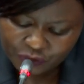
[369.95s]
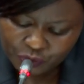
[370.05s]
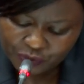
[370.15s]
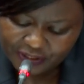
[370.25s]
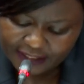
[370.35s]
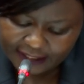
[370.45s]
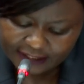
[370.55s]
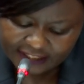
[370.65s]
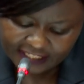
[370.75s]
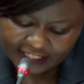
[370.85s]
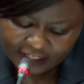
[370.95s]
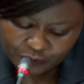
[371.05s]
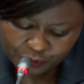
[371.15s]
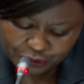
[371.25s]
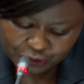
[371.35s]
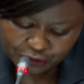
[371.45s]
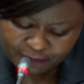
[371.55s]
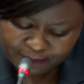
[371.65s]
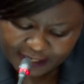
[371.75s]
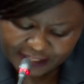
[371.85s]
To the second question
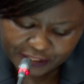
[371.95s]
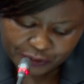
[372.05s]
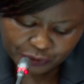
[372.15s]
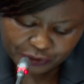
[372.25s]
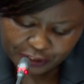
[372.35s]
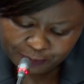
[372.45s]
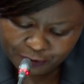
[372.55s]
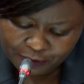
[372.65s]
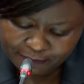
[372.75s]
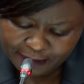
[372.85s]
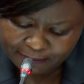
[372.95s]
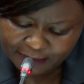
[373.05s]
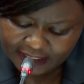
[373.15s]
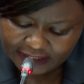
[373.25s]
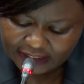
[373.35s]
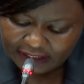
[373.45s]
by the Honorable Member